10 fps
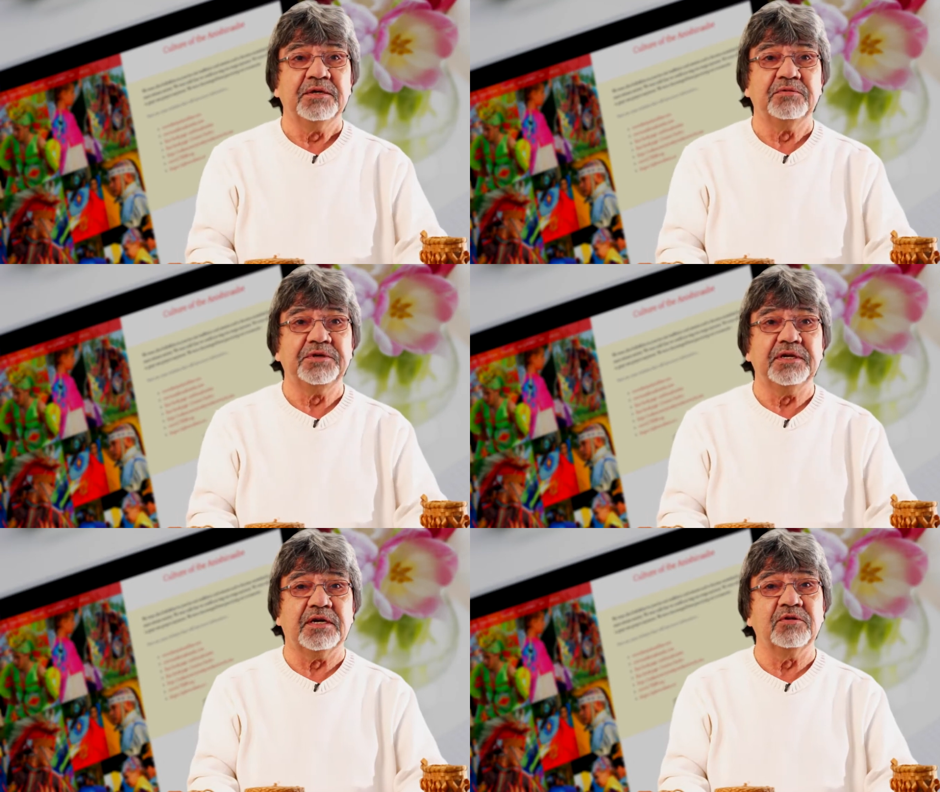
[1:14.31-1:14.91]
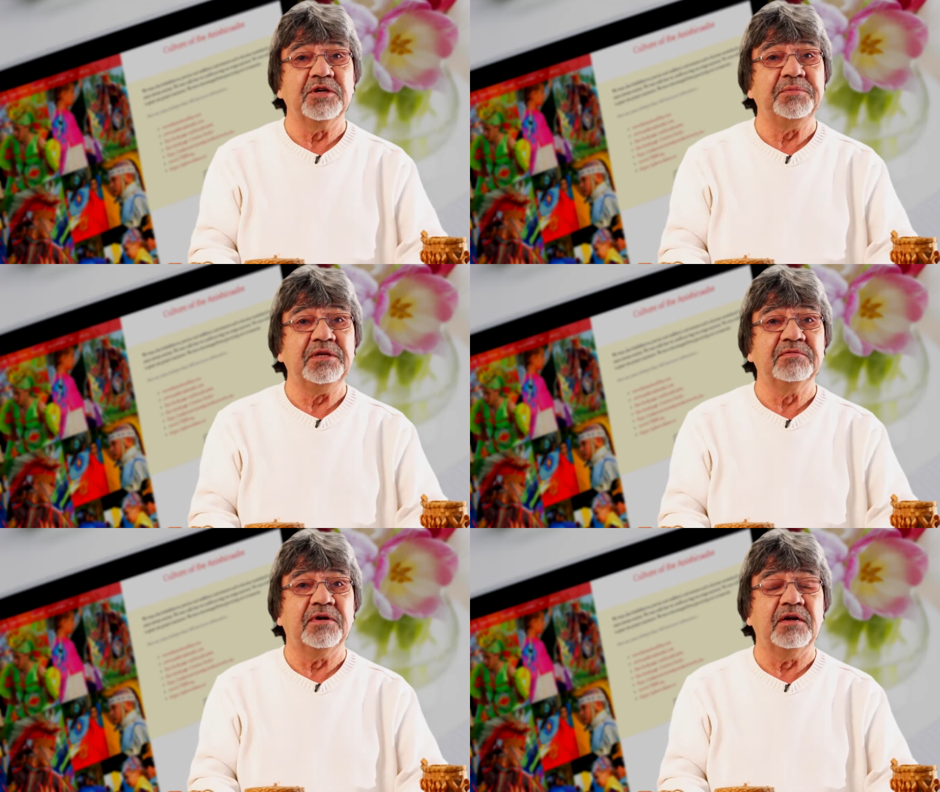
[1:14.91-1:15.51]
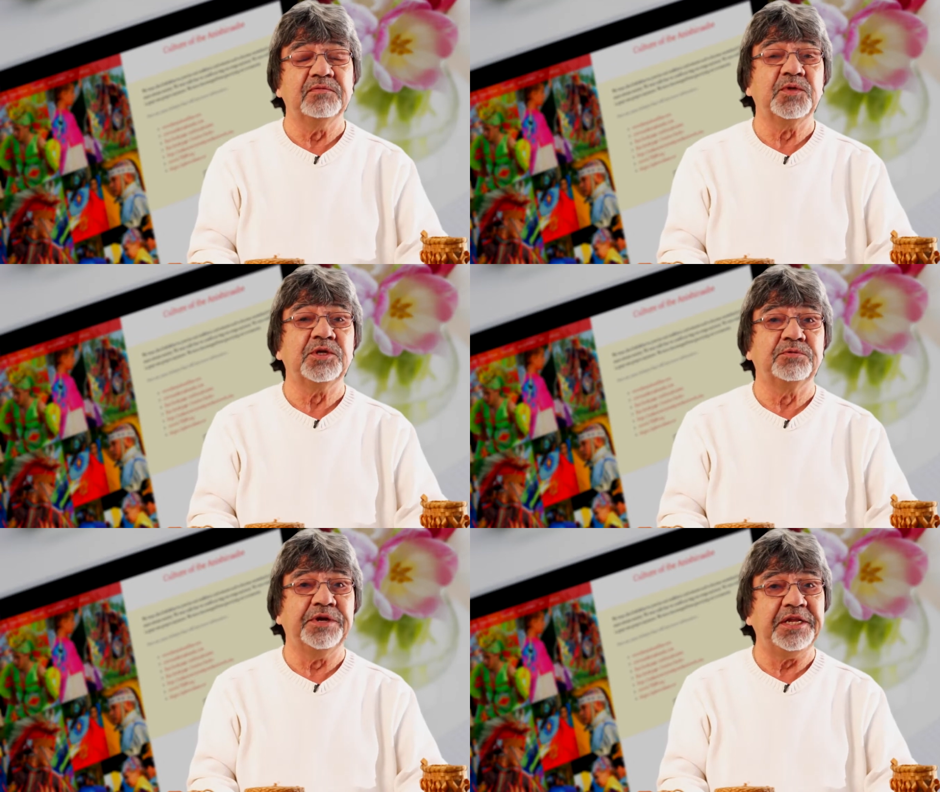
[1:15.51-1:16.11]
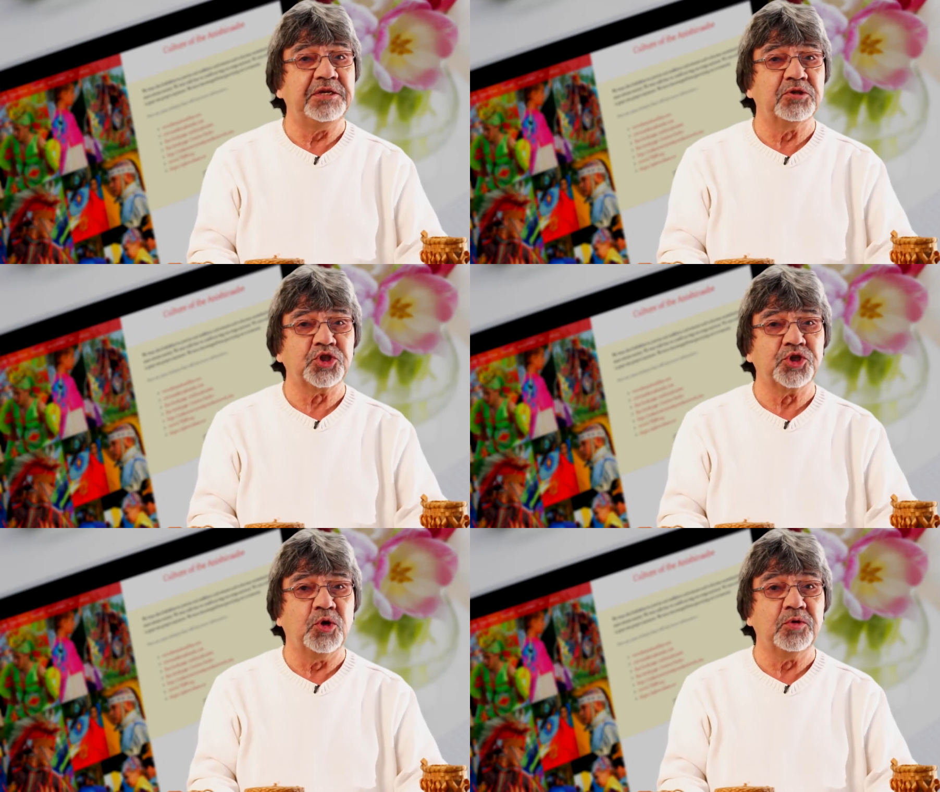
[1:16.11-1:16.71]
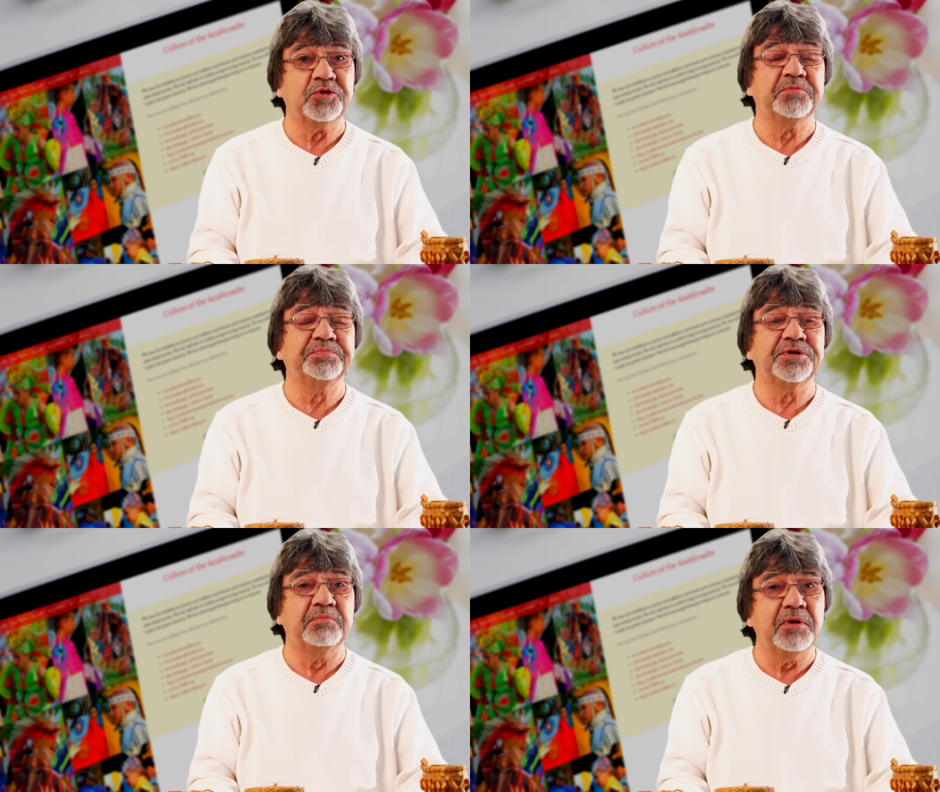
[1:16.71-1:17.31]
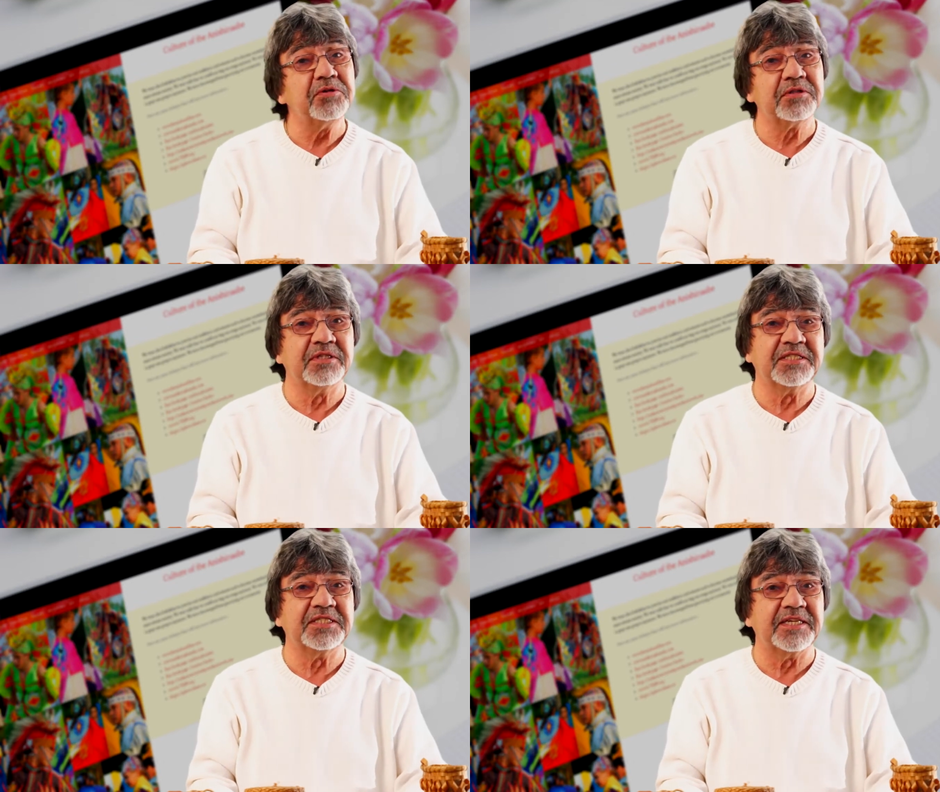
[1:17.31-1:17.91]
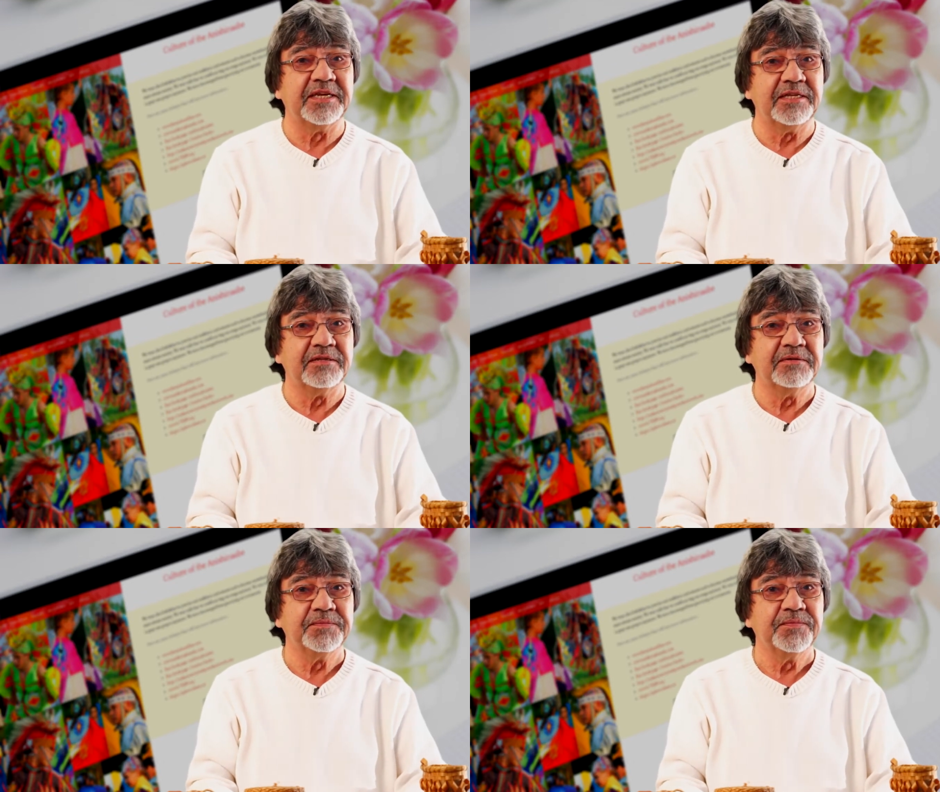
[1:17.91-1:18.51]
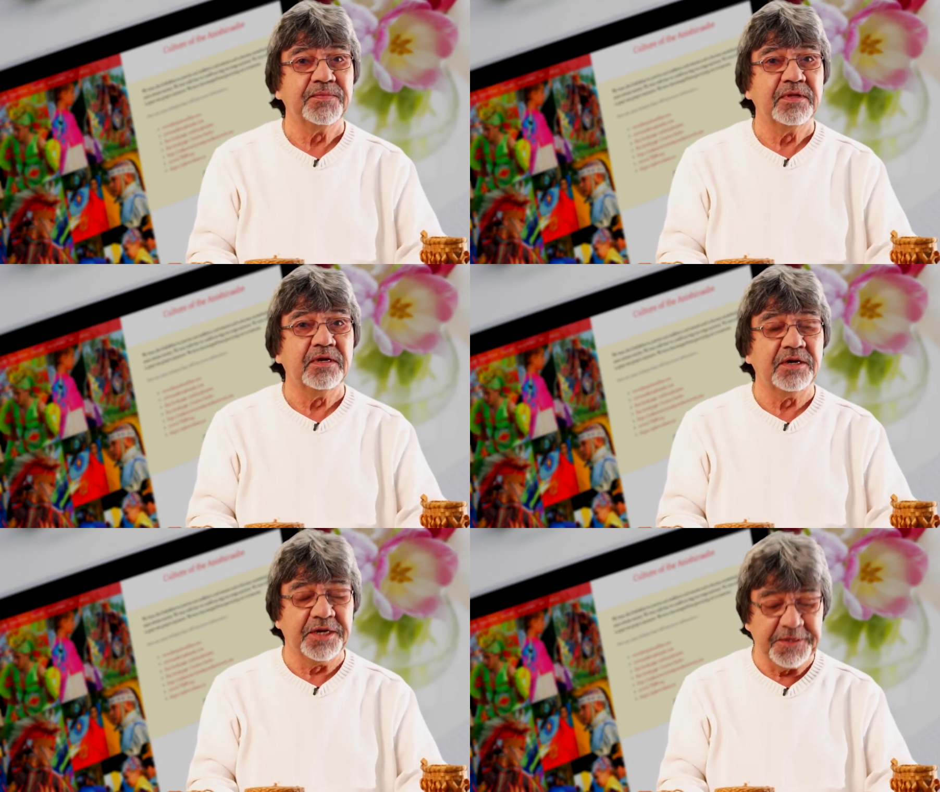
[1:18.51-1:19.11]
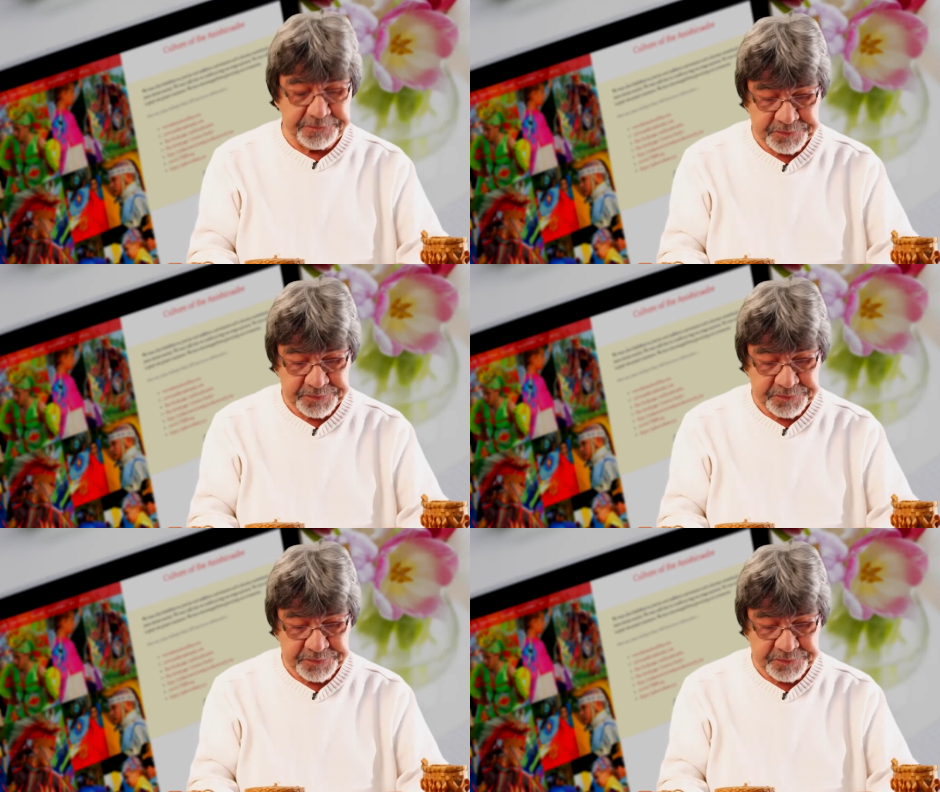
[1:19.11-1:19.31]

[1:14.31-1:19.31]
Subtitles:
we are going to be involved with a radio show to promote this site. All right.